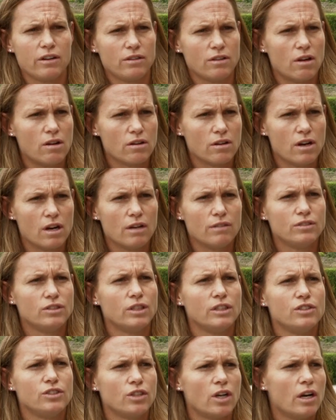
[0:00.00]
here at the Algarve.
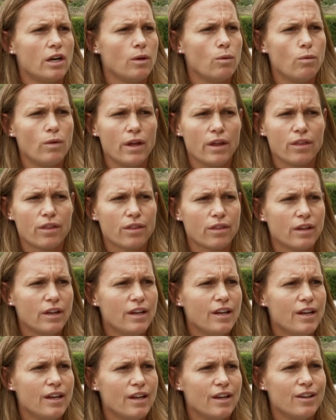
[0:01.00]
So I started with
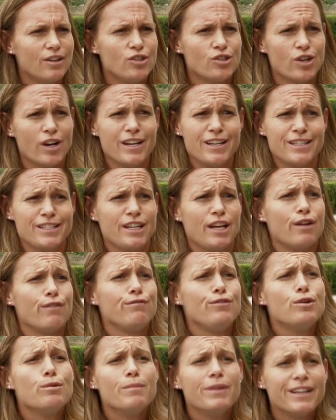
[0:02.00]
trying to just get a
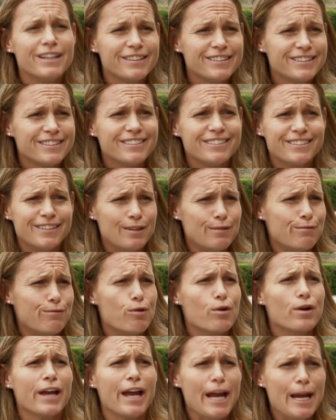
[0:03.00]
few minutes in
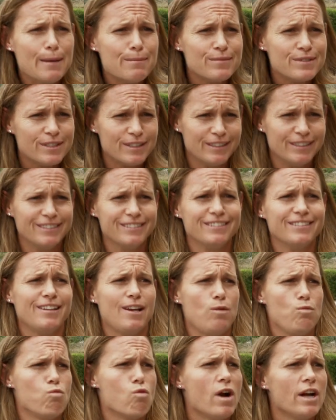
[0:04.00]
four games and,
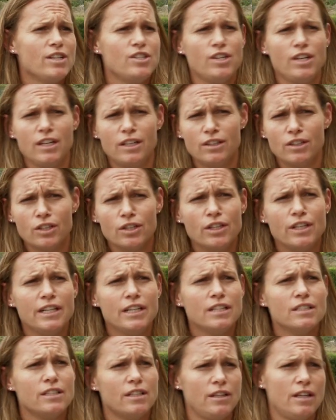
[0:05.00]
and watching and
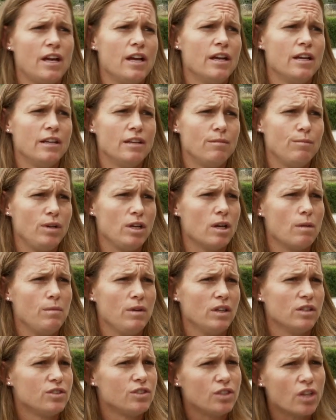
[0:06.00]
learning to then
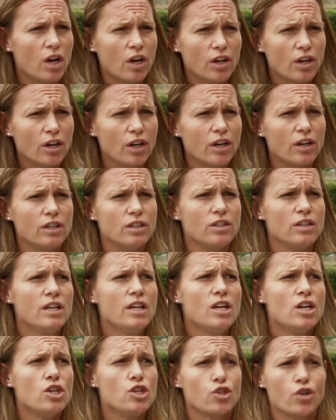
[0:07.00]
becoming a starter and
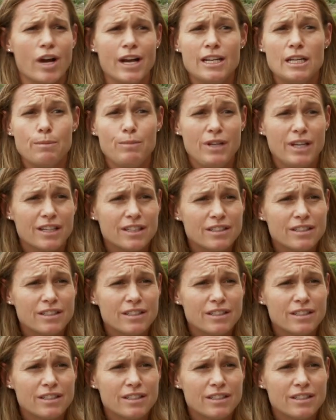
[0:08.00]
trying to be